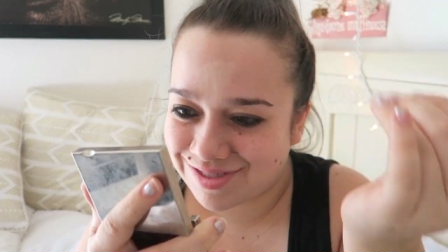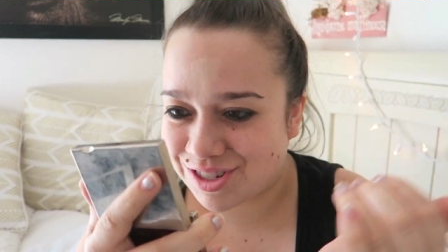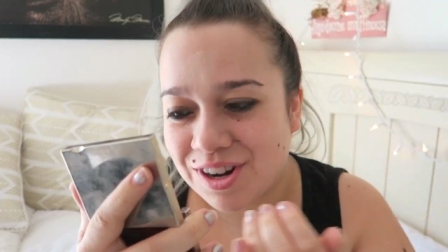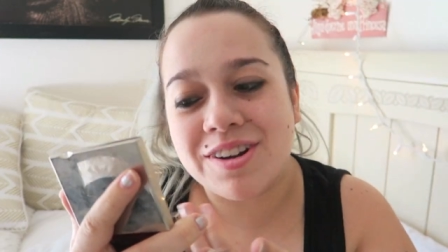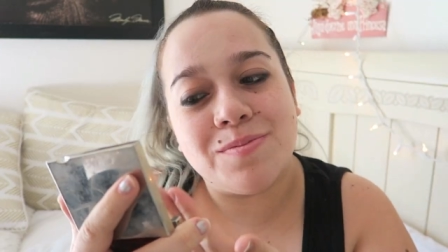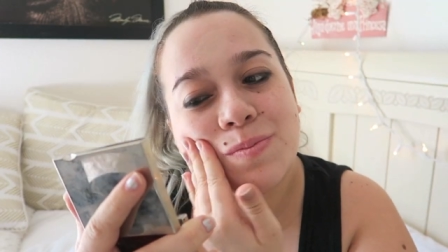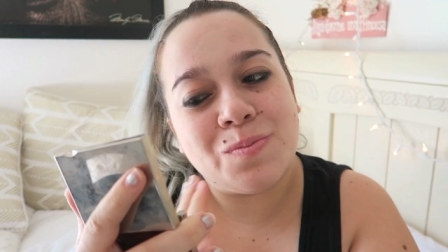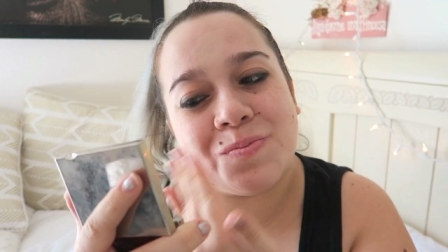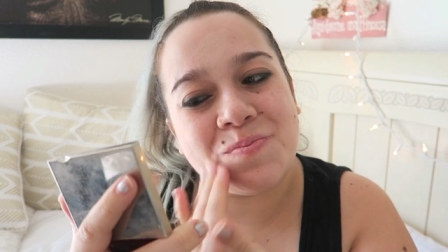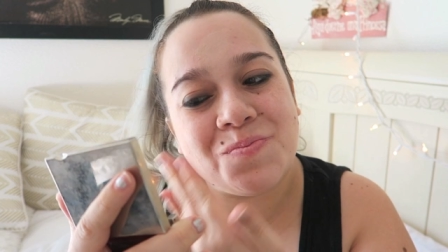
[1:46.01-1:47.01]
Sure.
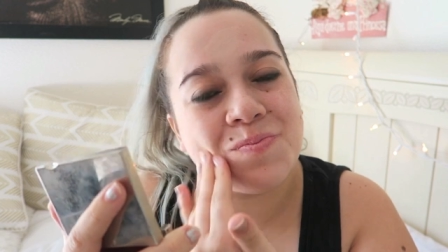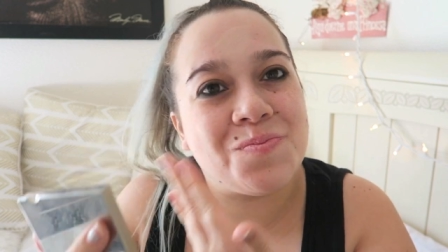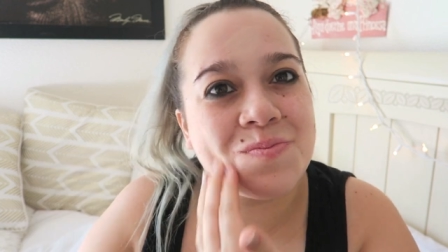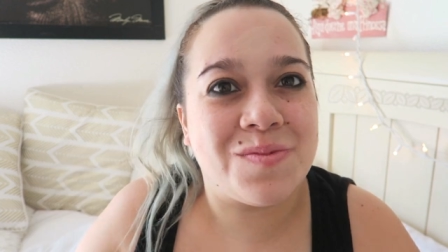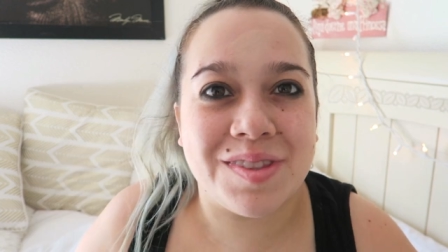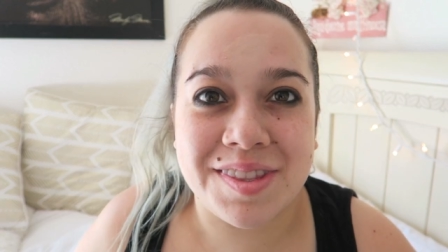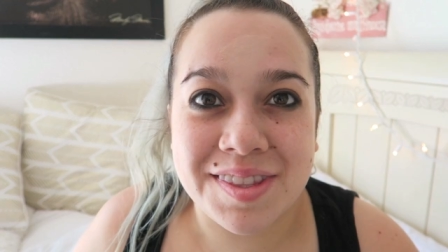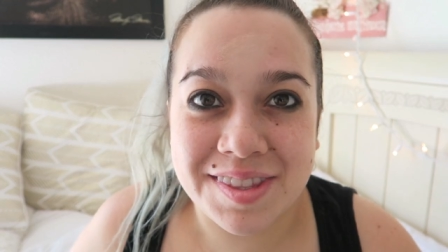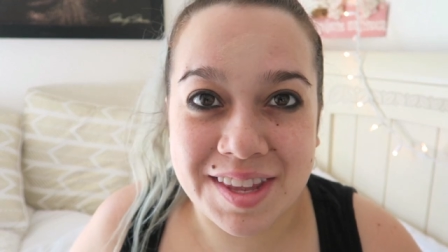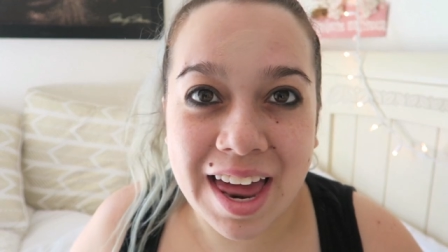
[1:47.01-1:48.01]

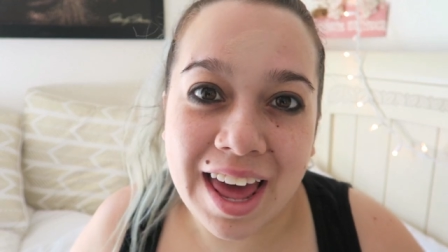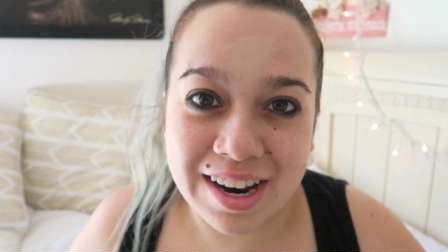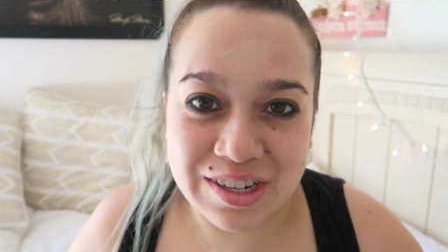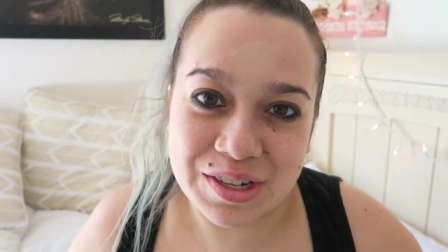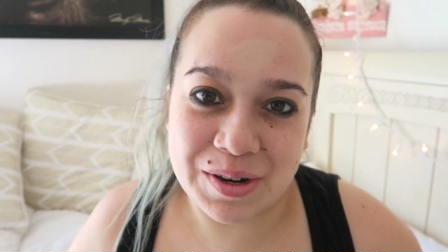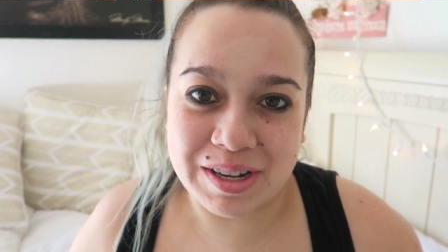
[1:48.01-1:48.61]
That that'll do